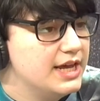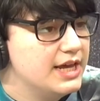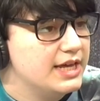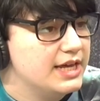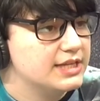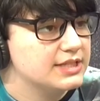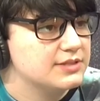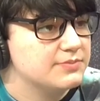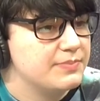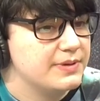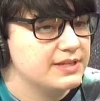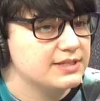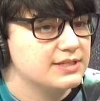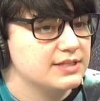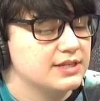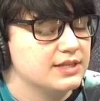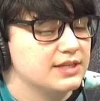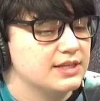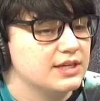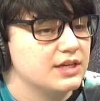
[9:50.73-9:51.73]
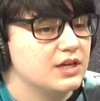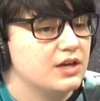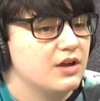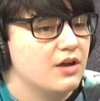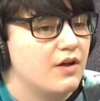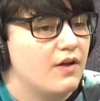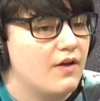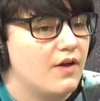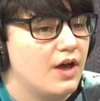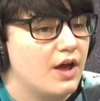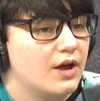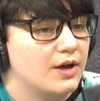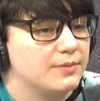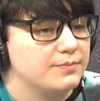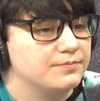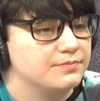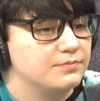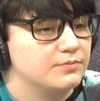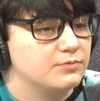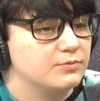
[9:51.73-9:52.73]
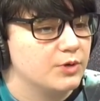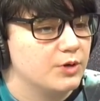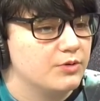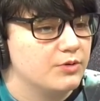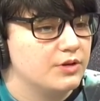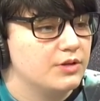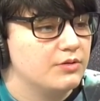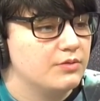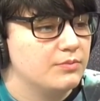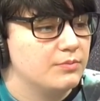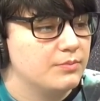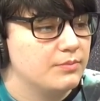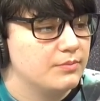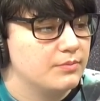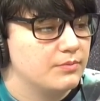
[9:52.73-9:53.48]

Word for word: It's basically um, Ronan